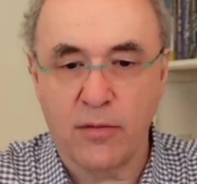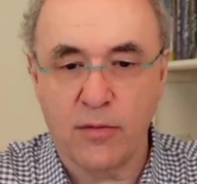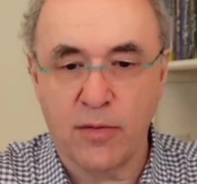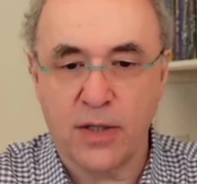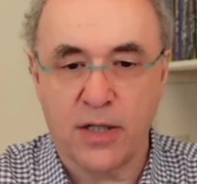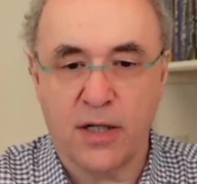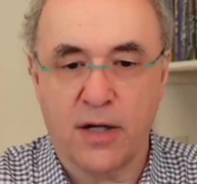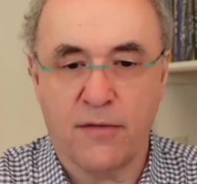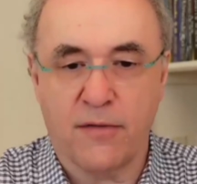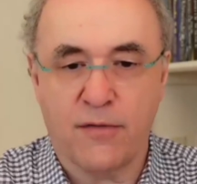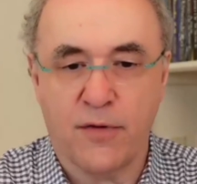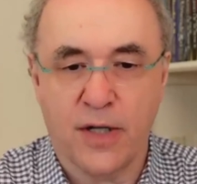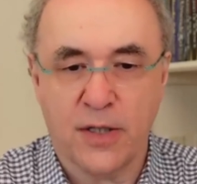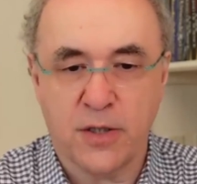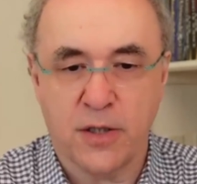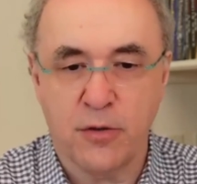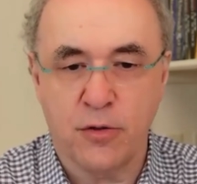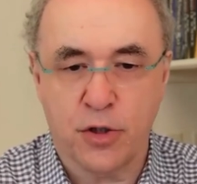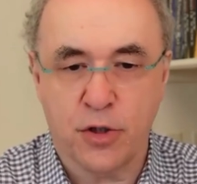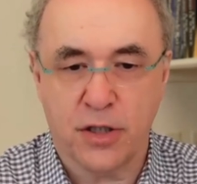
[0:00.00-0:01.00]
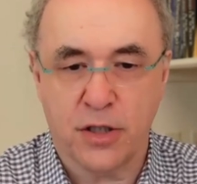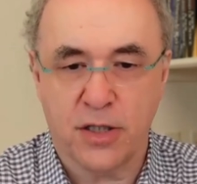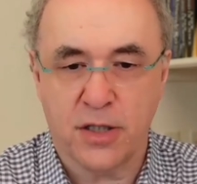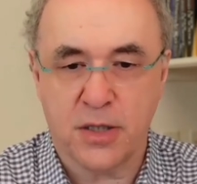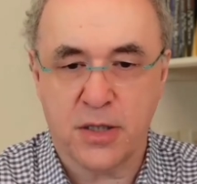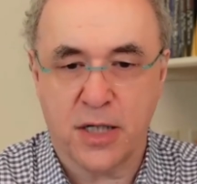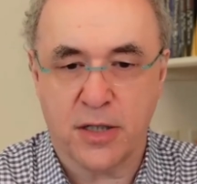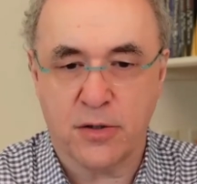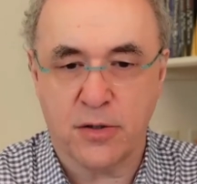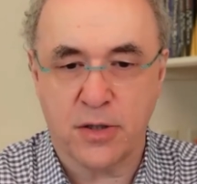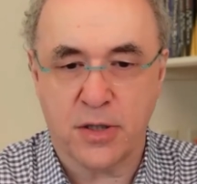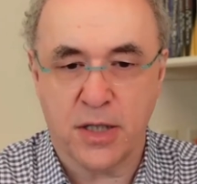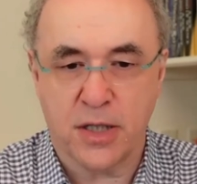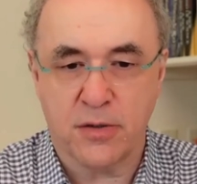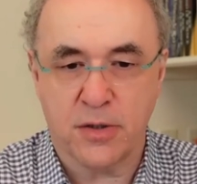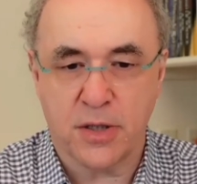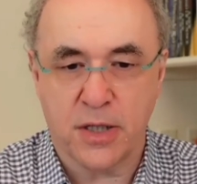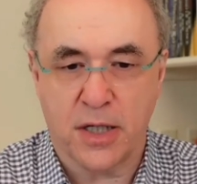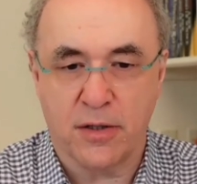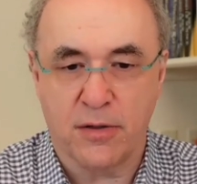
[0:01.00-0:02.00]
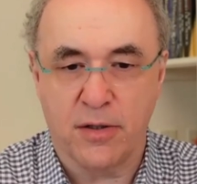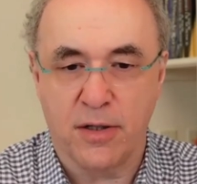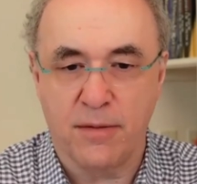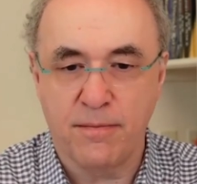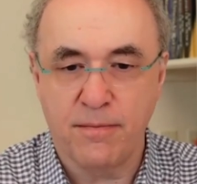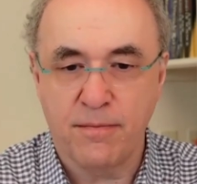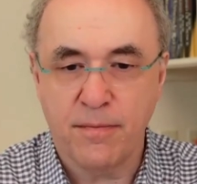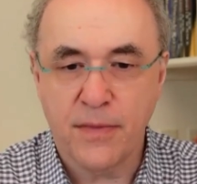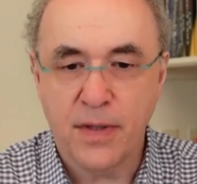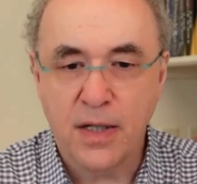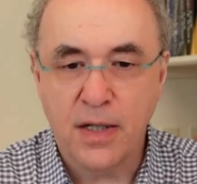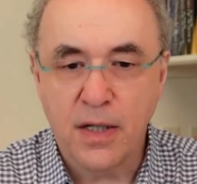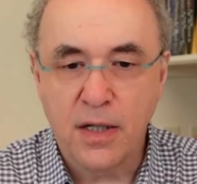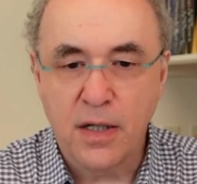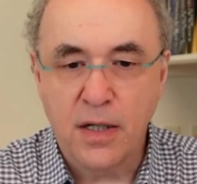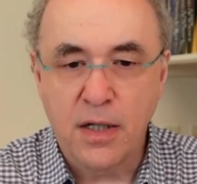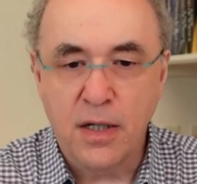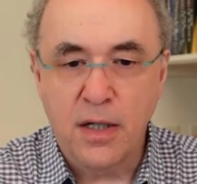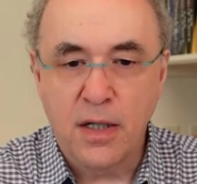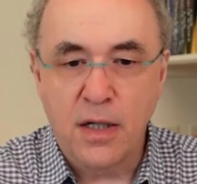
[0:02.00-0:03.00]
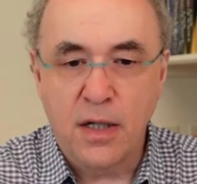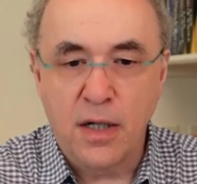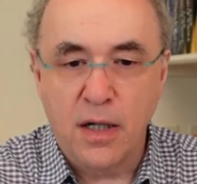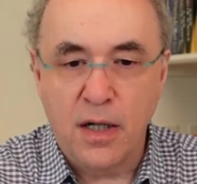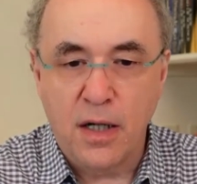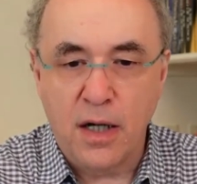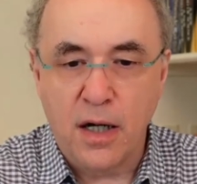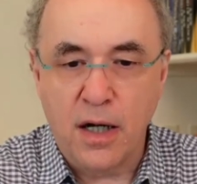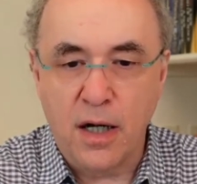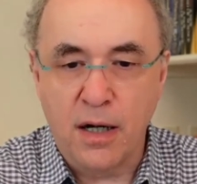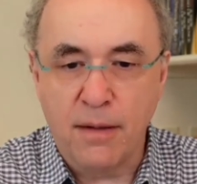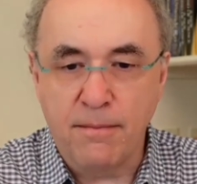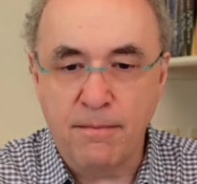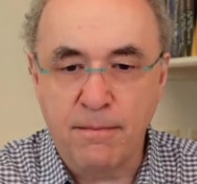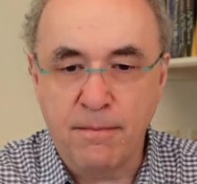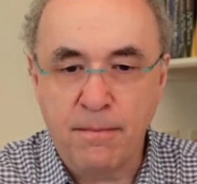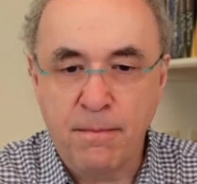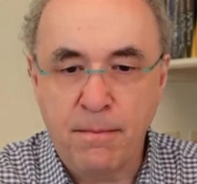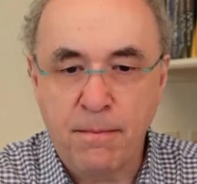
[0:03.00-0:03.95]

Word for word: with enough resolution, et cetera, et cetera, et cetera. Um,